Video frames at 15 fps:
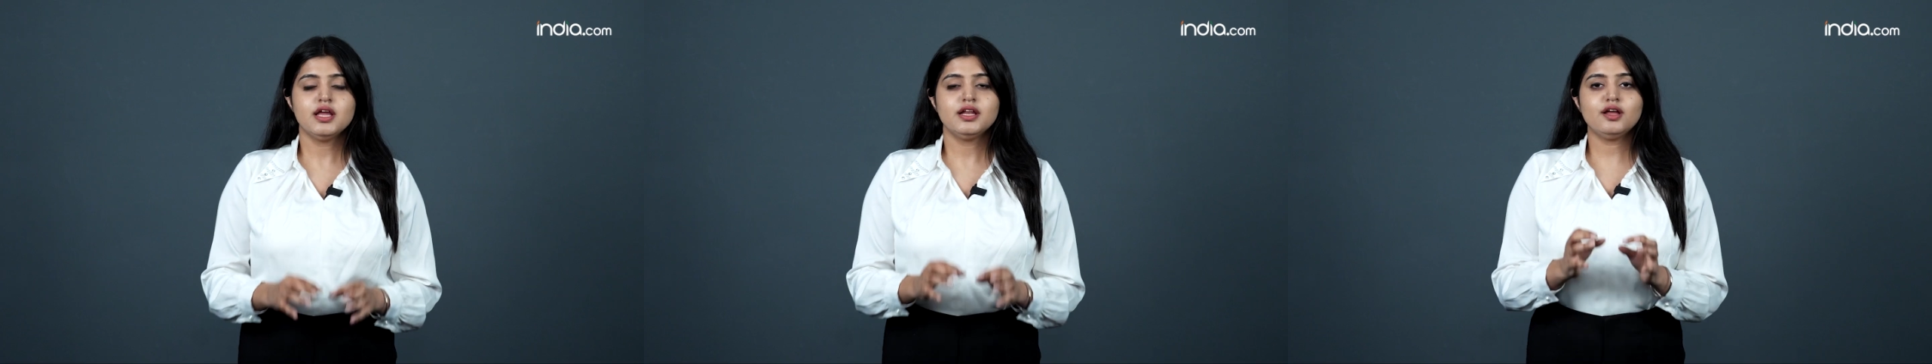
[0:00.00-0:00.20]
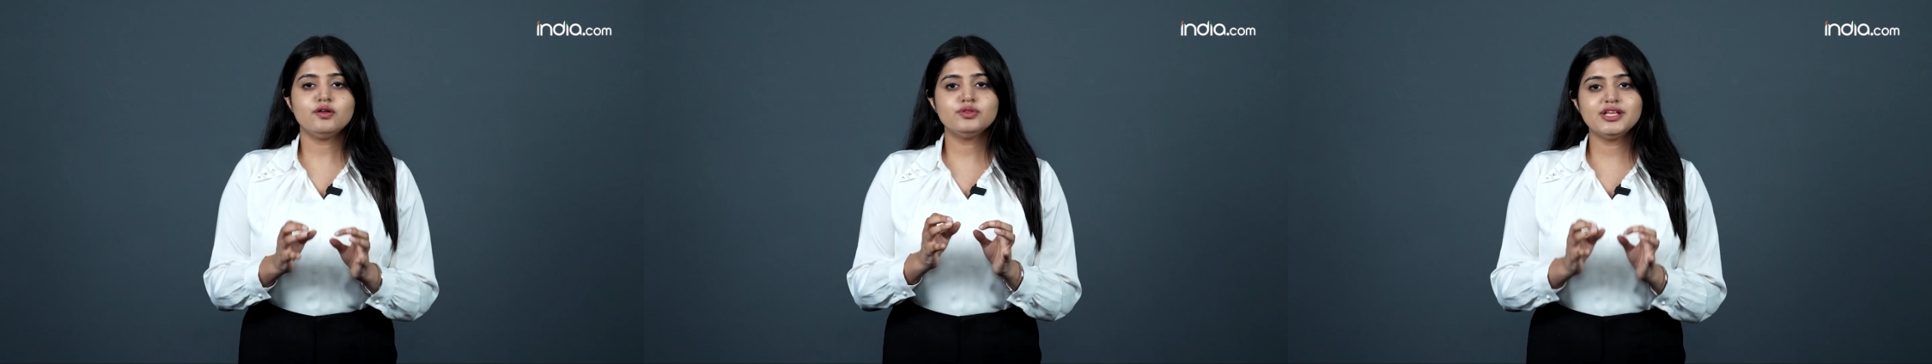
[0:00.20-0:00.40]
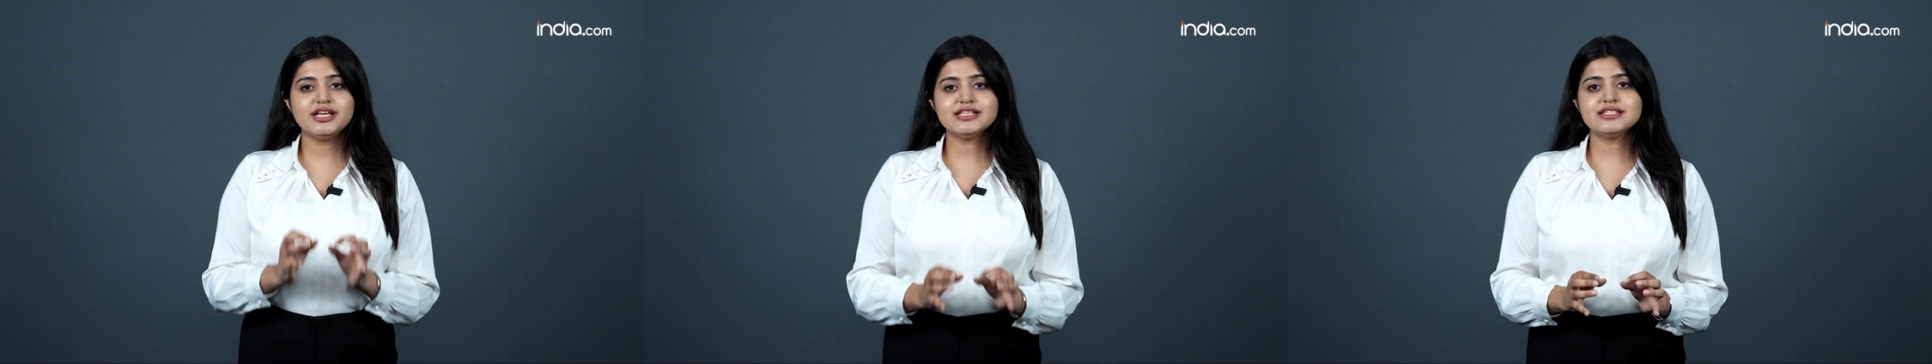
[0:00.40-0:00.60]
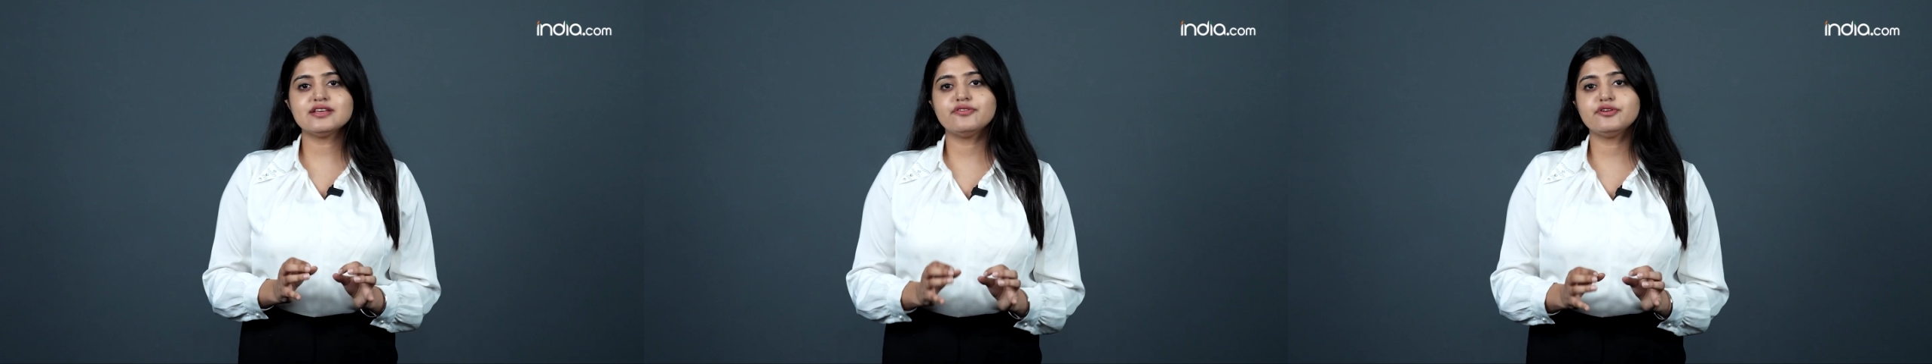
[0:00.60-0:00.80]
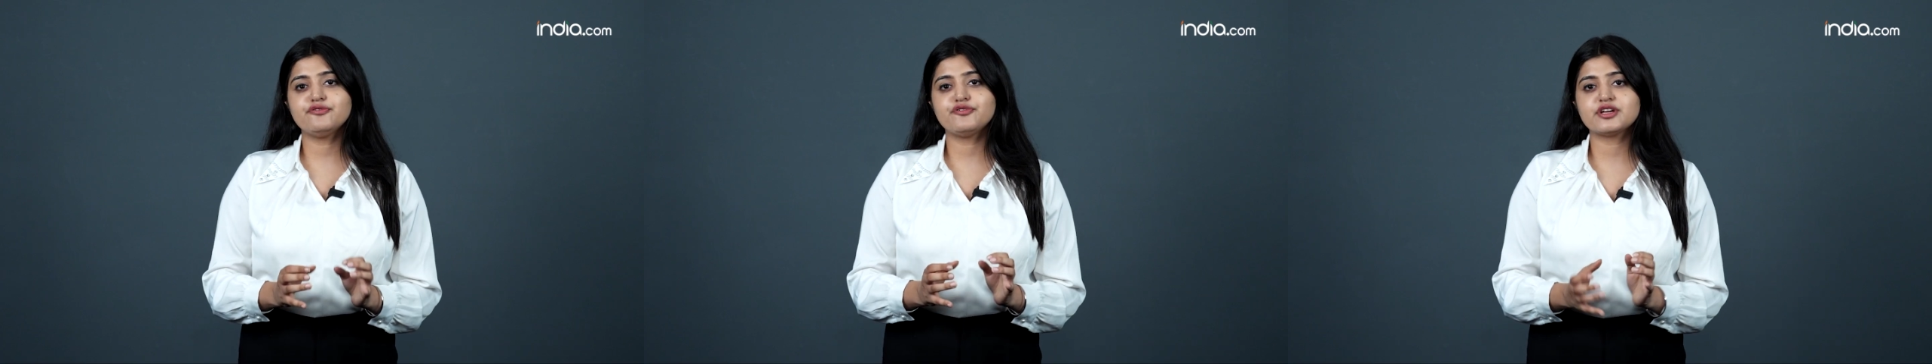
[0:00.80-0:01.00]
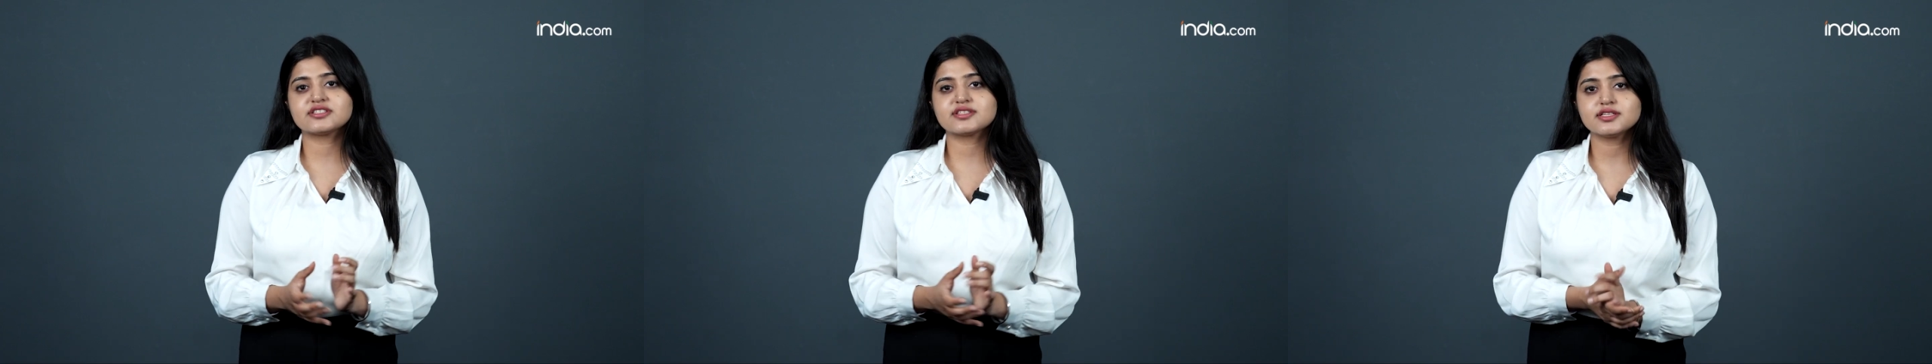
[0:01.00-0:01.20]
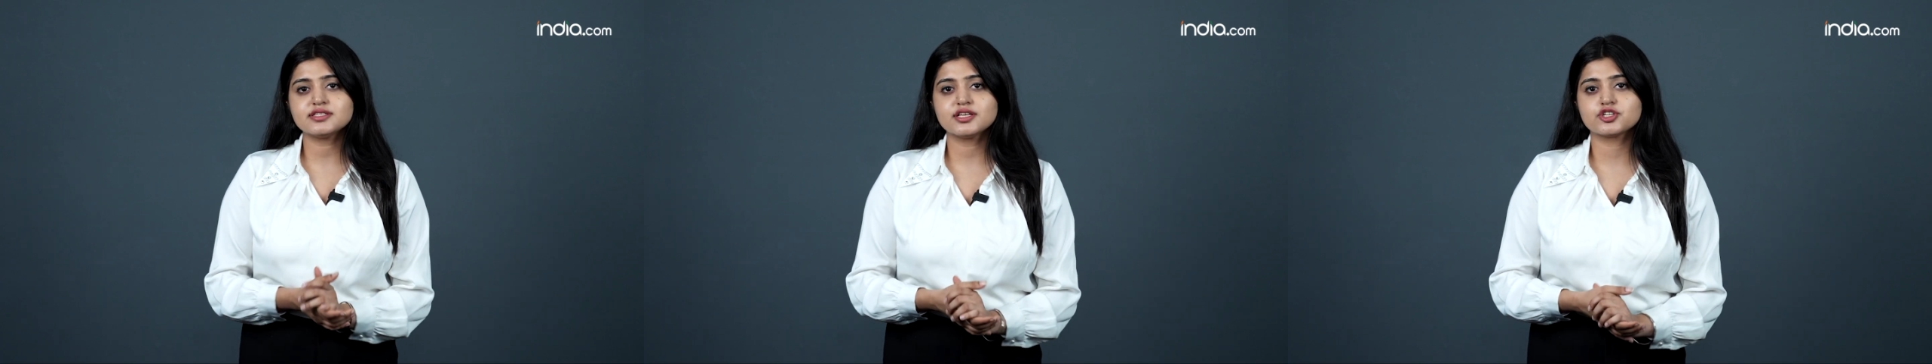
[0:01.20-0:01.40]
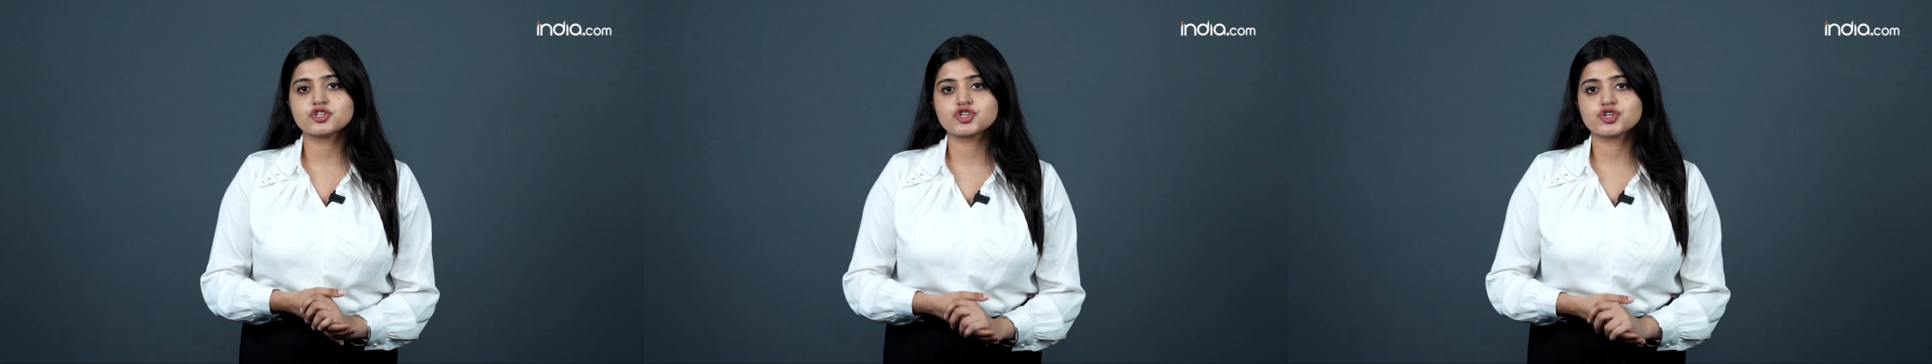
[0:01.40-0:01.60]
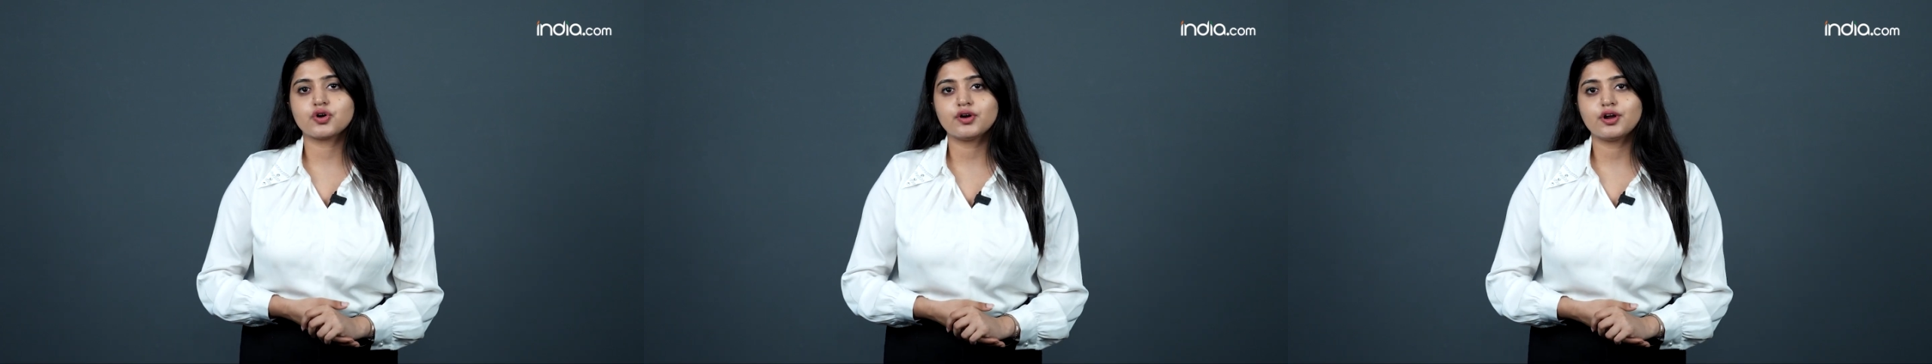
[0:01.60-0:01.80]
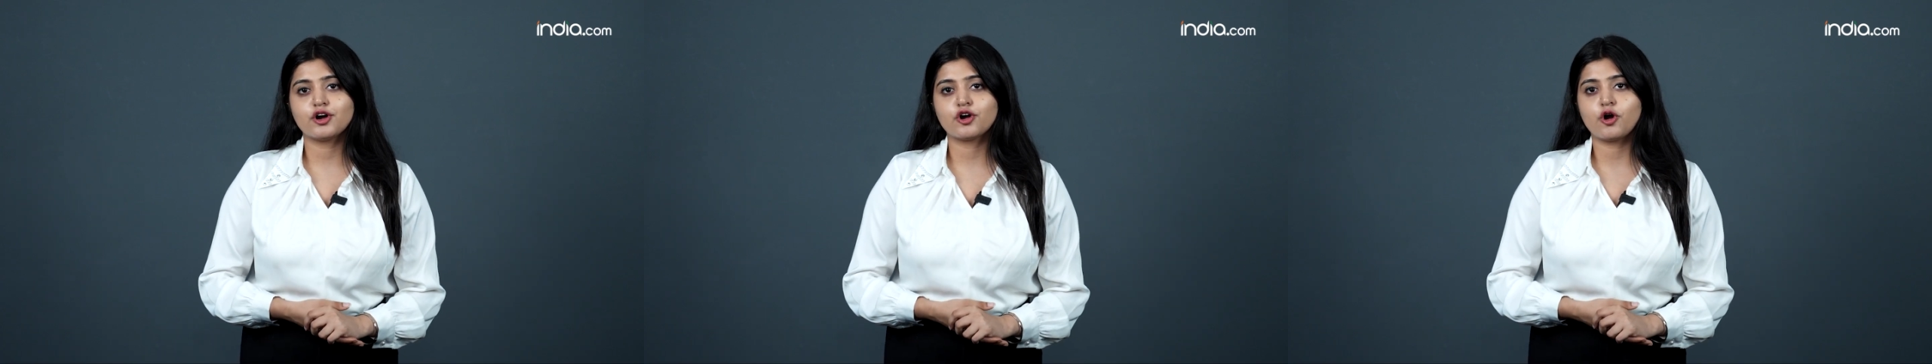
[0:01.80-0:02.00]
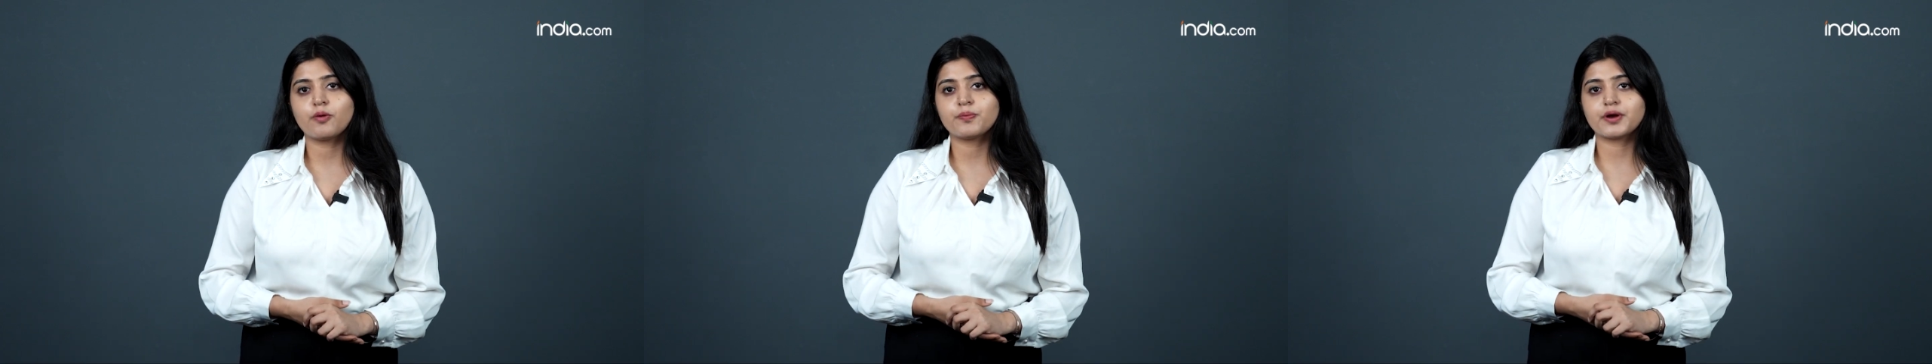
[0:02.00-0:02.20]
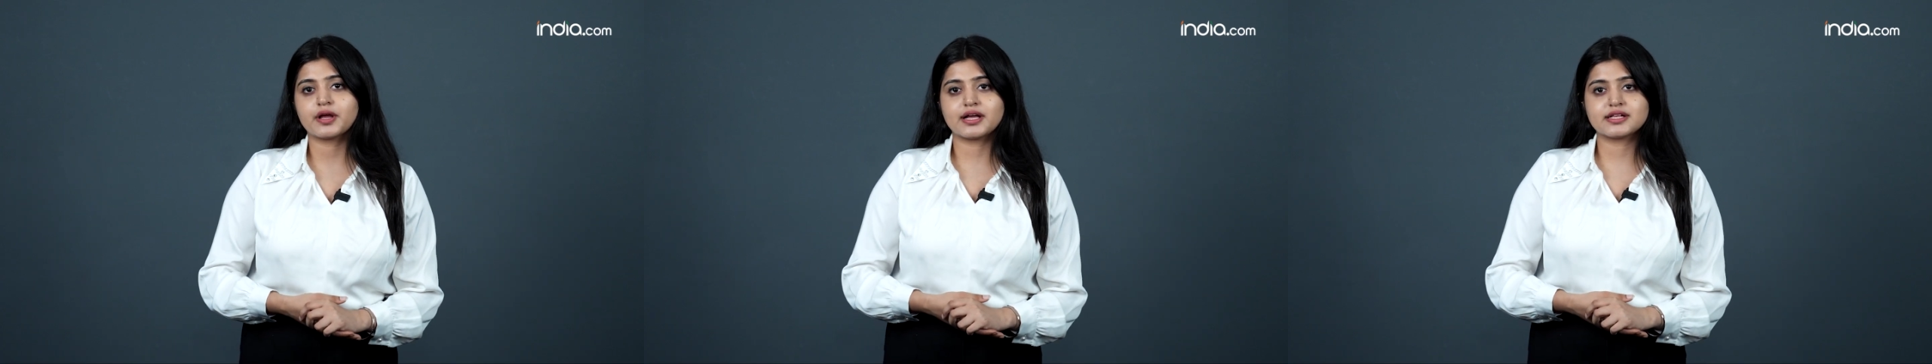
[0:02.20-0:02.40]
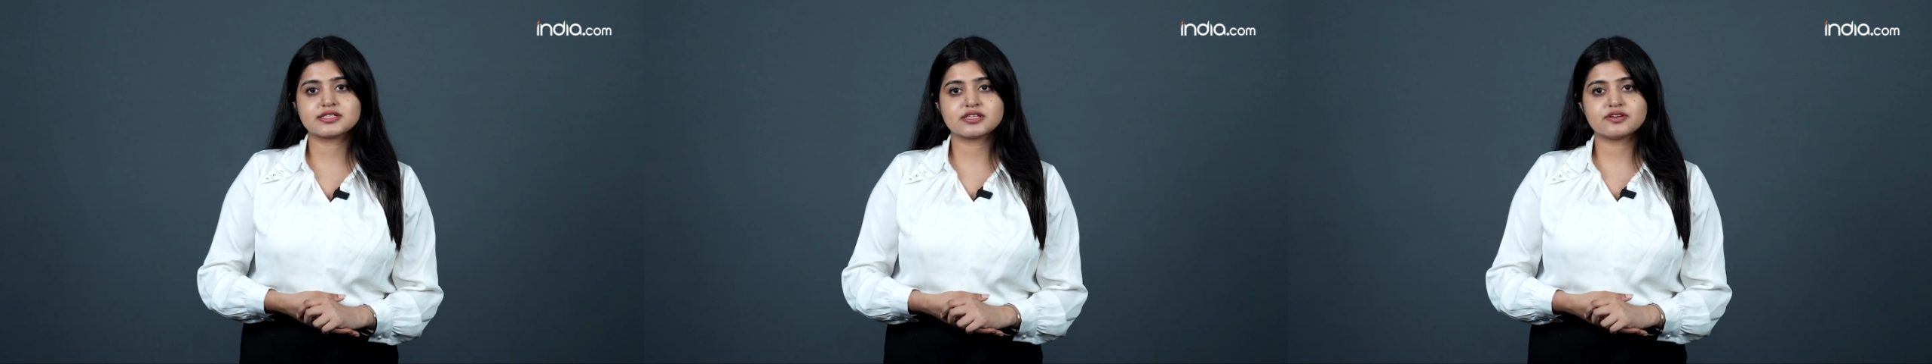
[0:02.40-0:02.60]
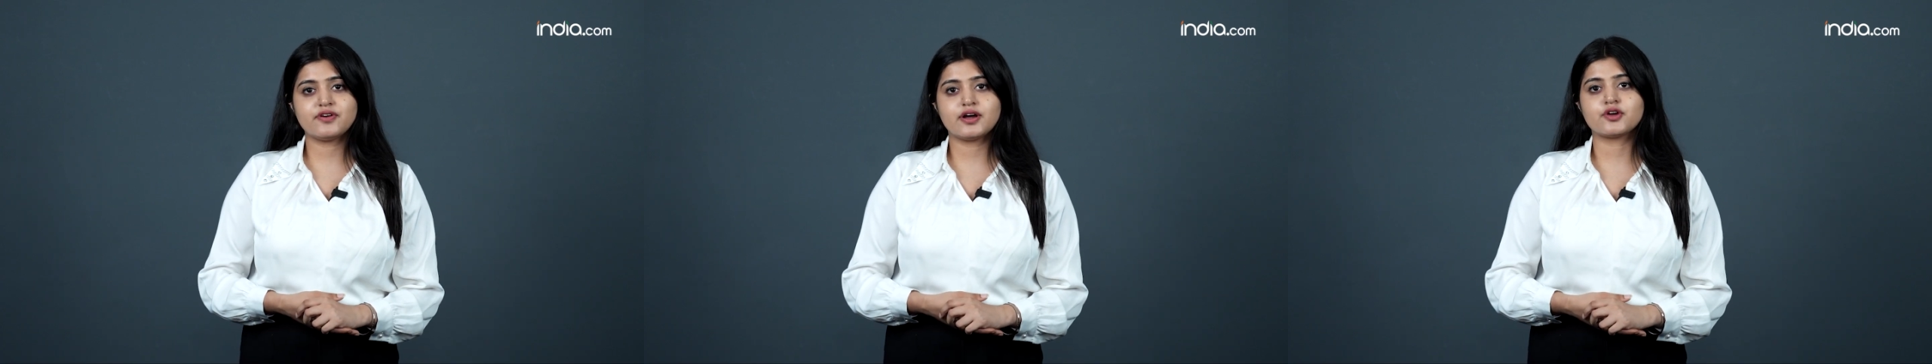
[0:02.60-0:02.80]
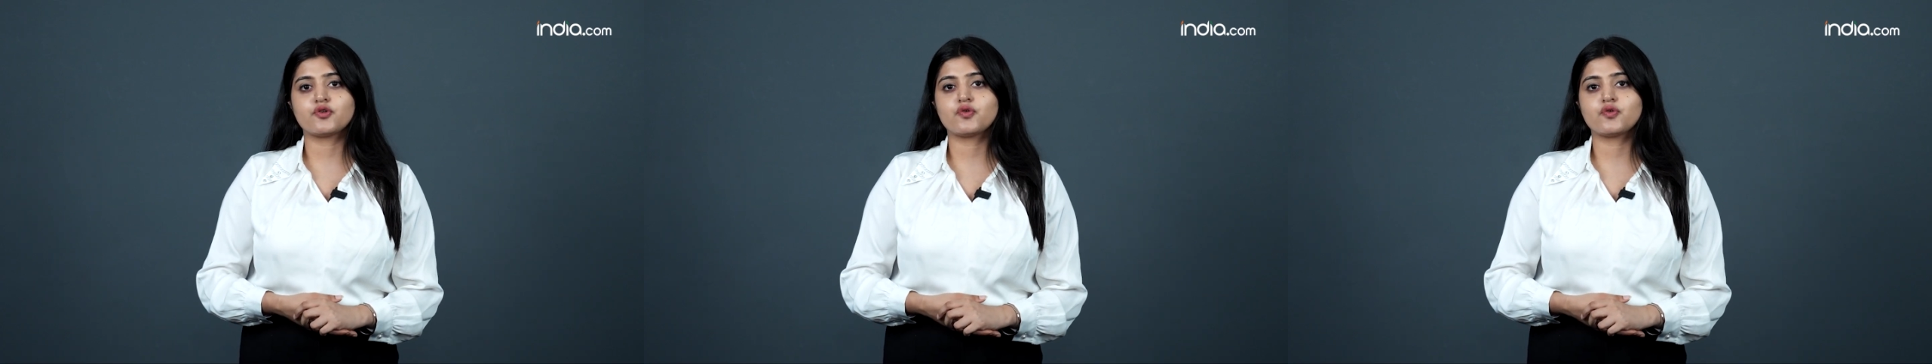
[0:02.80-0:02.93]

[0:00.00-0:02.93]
Now, these 7 phases ensure a comprehensive and